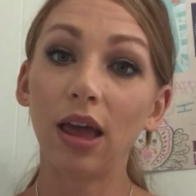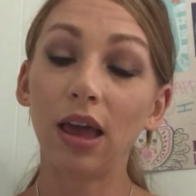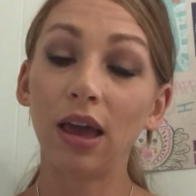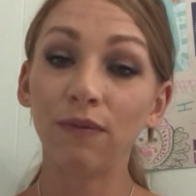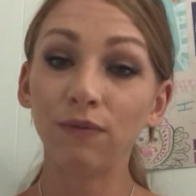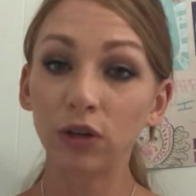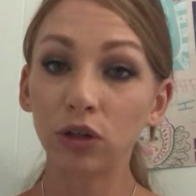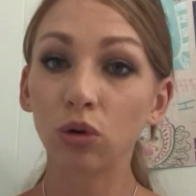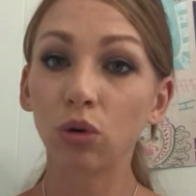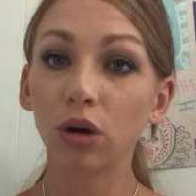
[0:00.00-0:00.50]

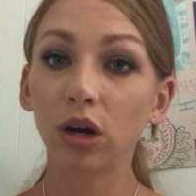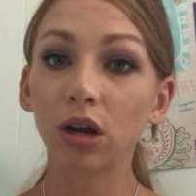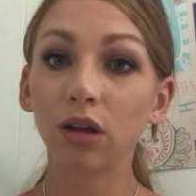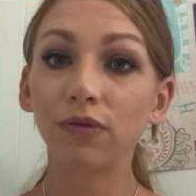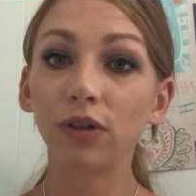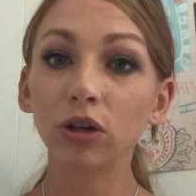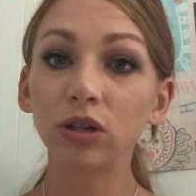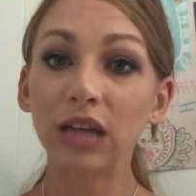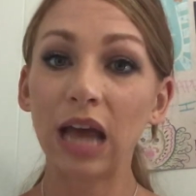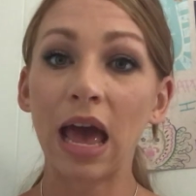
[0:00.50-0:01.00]
inventory
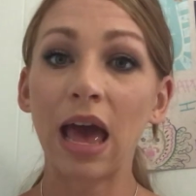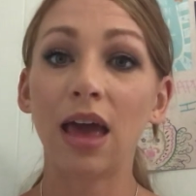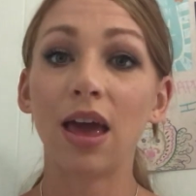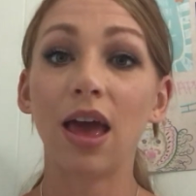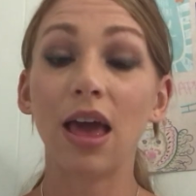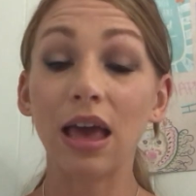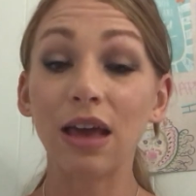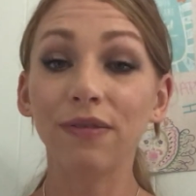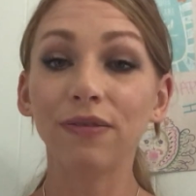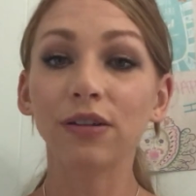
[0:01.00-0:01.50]
of your
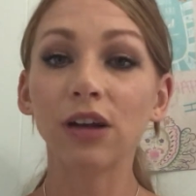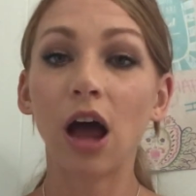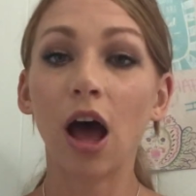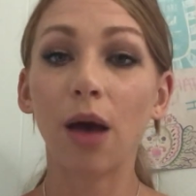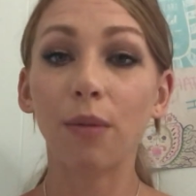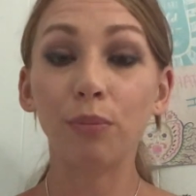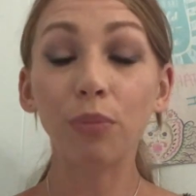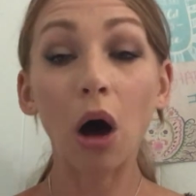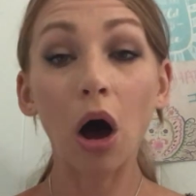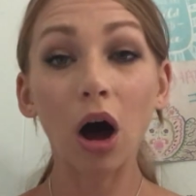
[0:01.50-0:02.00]
day. If
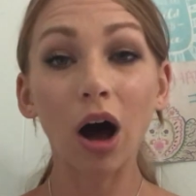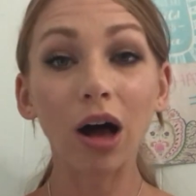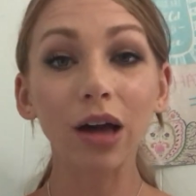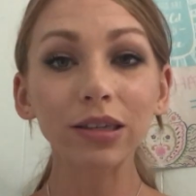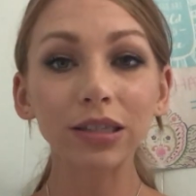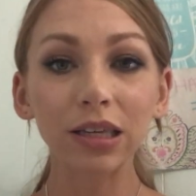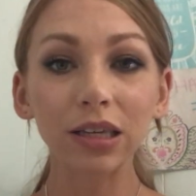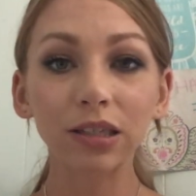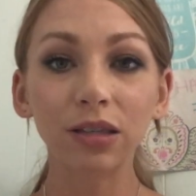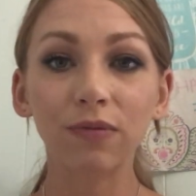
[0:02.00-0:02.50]
not,
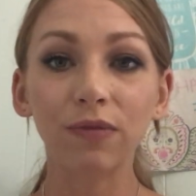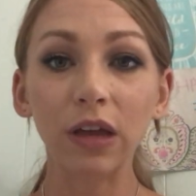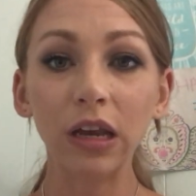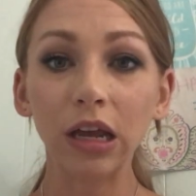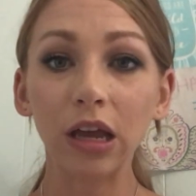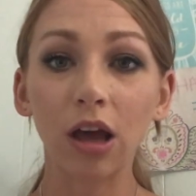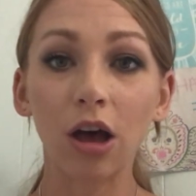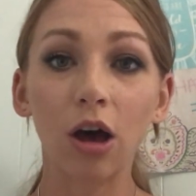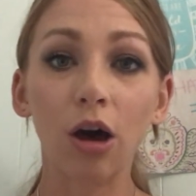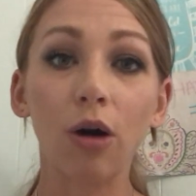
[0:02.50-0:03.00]
pause this
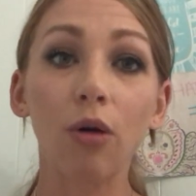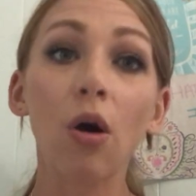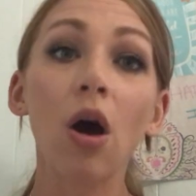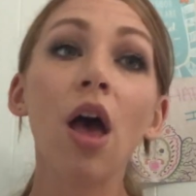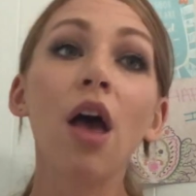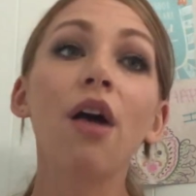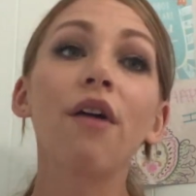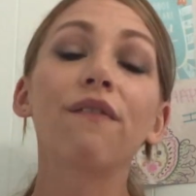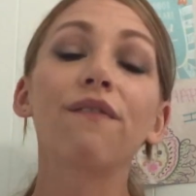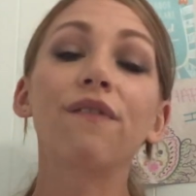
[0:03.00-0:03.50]
video,
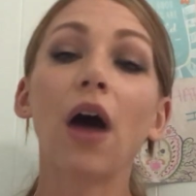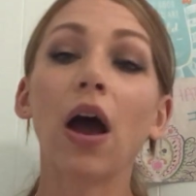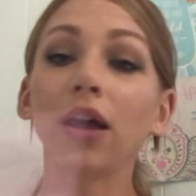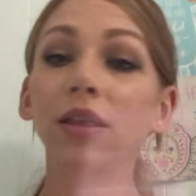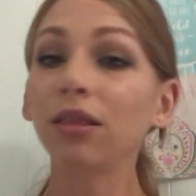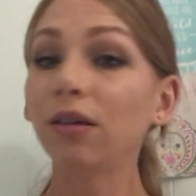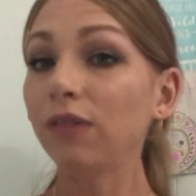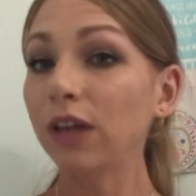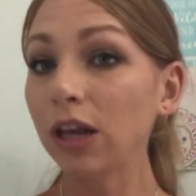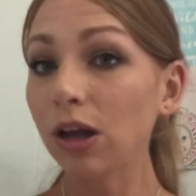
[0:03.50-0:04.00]

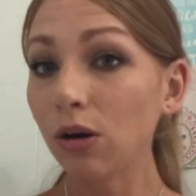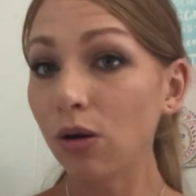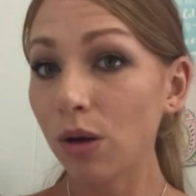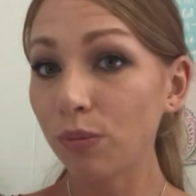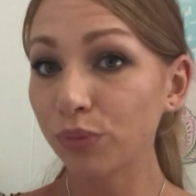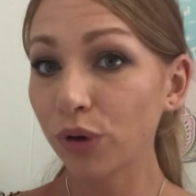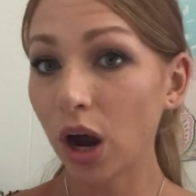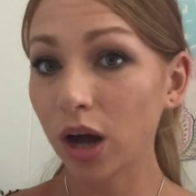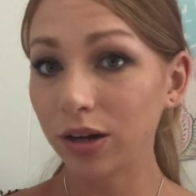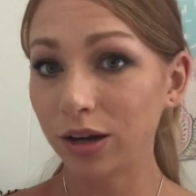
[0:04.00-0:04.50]
find the video
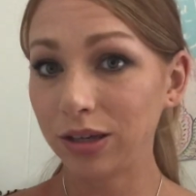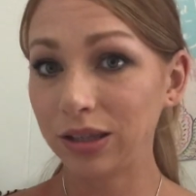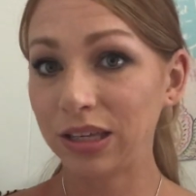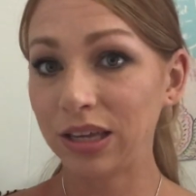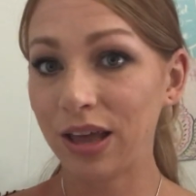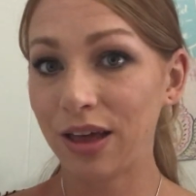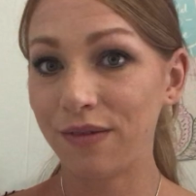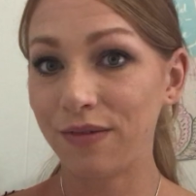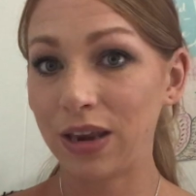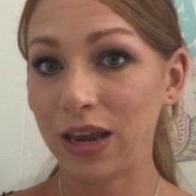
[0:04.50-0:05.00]
on
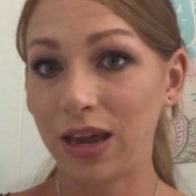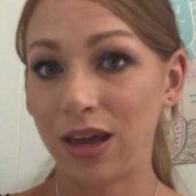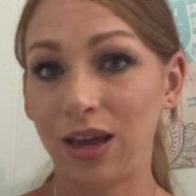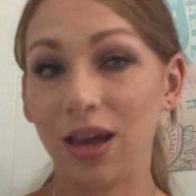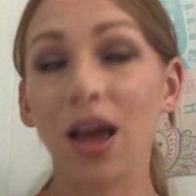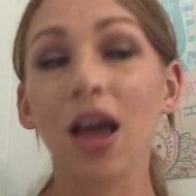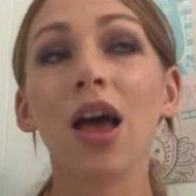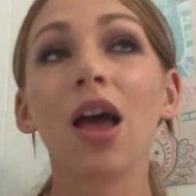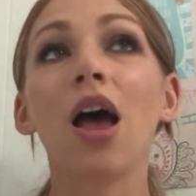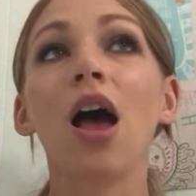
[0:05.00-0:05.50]

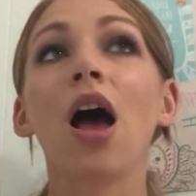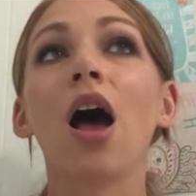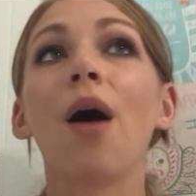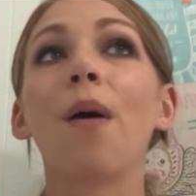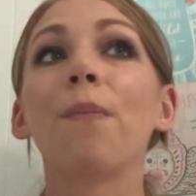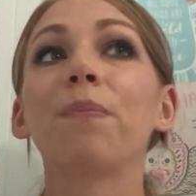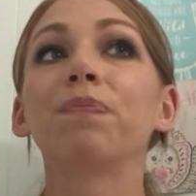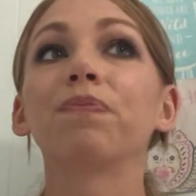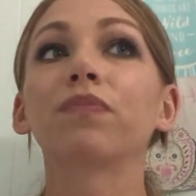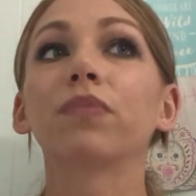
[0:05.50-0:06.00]
productivity,
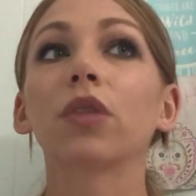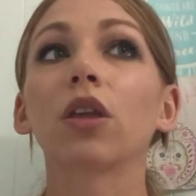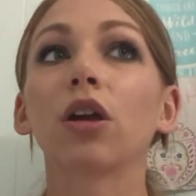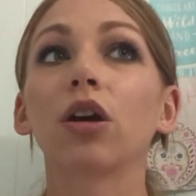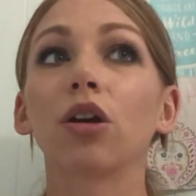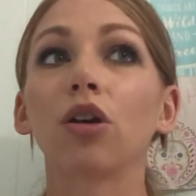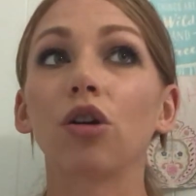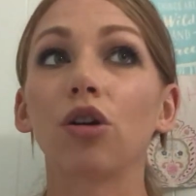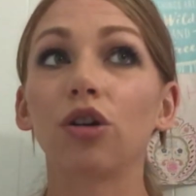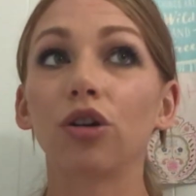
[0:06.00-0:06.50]

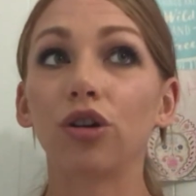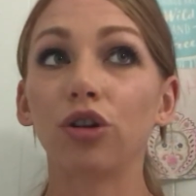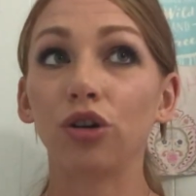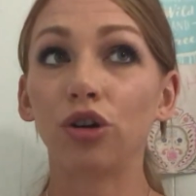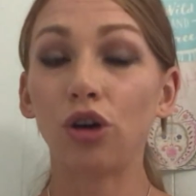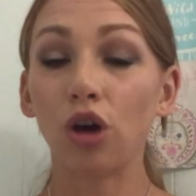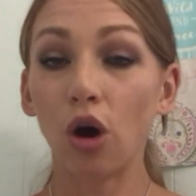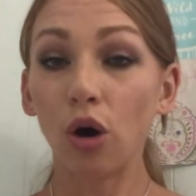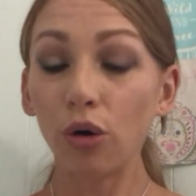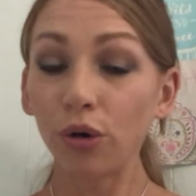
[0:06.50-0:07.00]

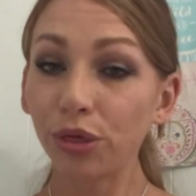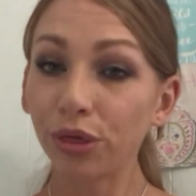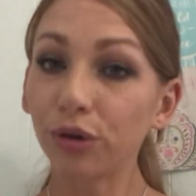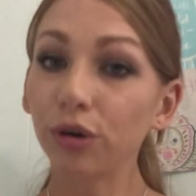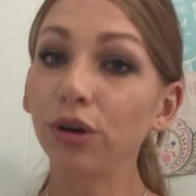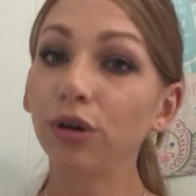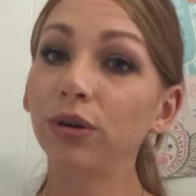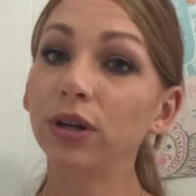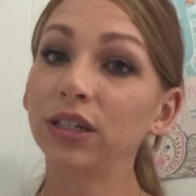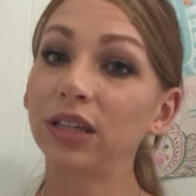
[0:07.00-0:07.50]
go
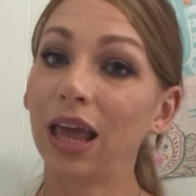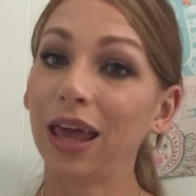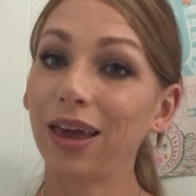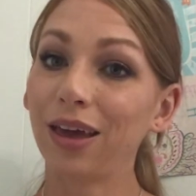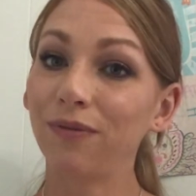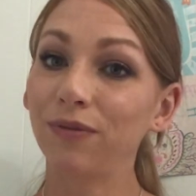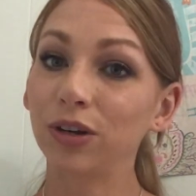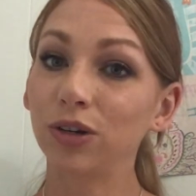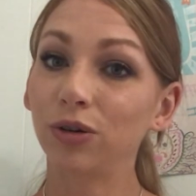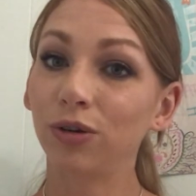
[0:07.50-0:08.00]
through and take
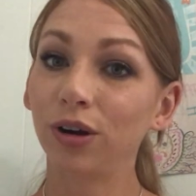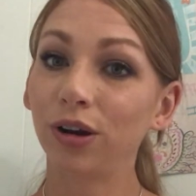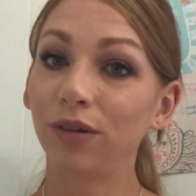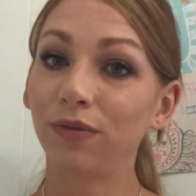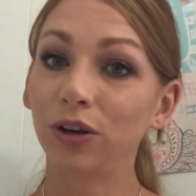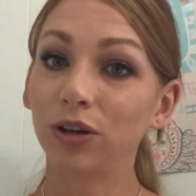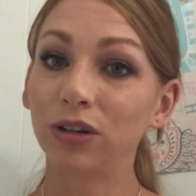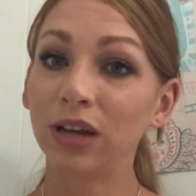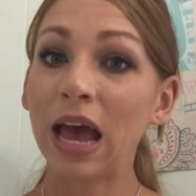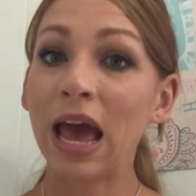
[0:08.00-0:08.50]
inventory
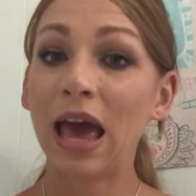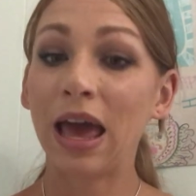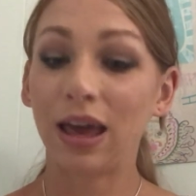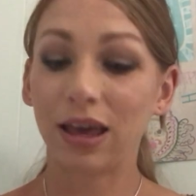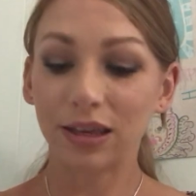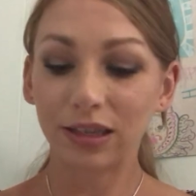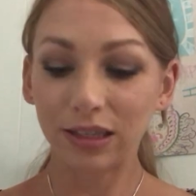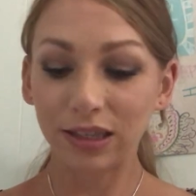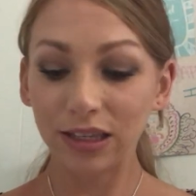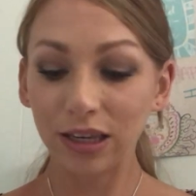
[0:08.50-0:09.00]
of your
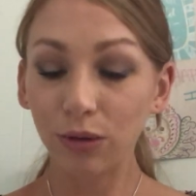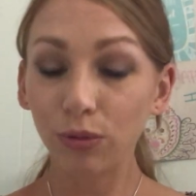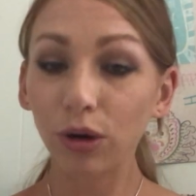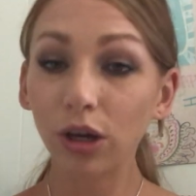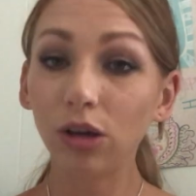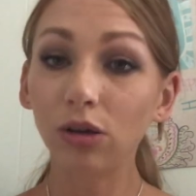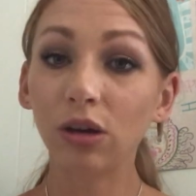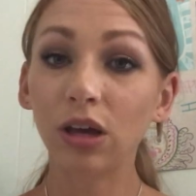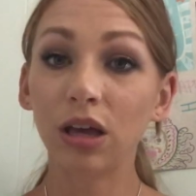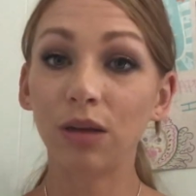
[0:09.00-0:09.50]
day, see where
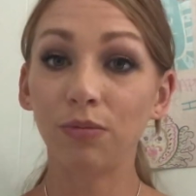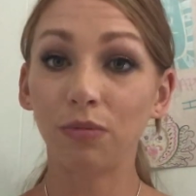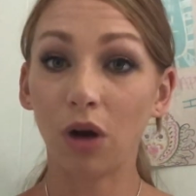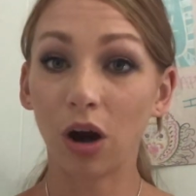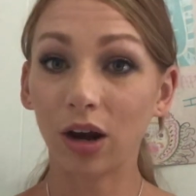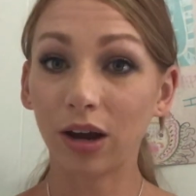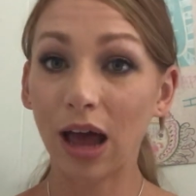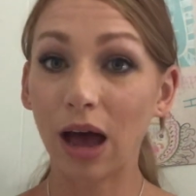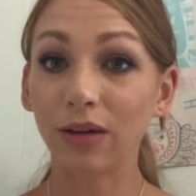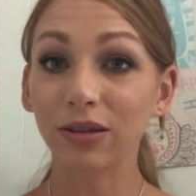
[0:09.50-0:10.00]
you can
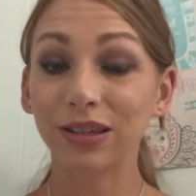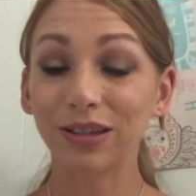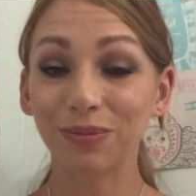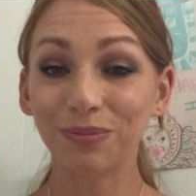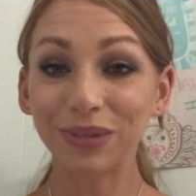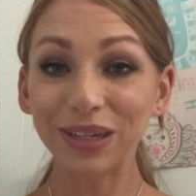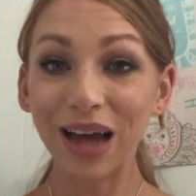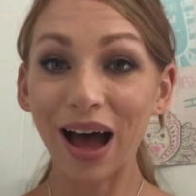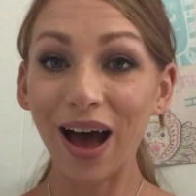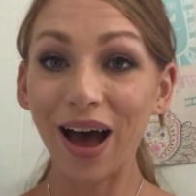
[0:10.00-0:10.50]
mark out
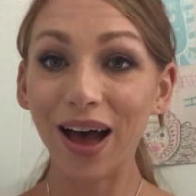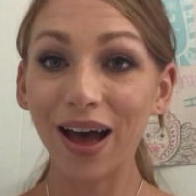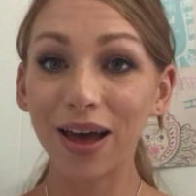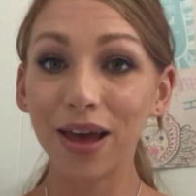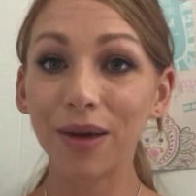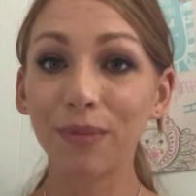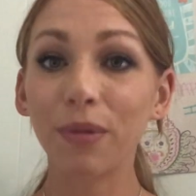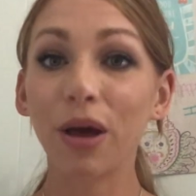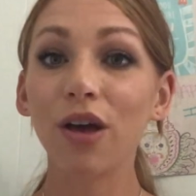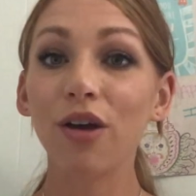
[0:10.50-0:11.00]
some
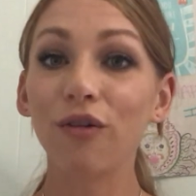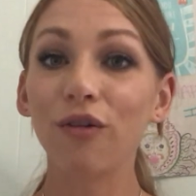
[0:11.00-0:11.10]
time